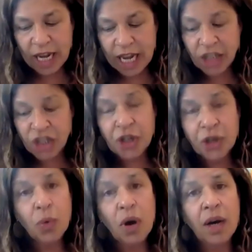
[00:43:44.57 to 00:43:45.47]

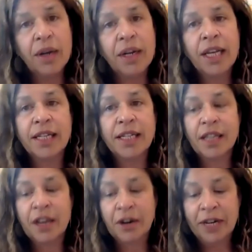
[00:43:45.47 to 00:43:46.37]
issue one is
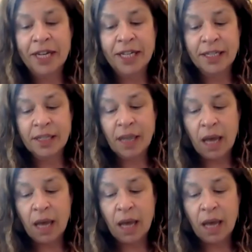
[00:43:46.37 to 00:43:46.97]
there is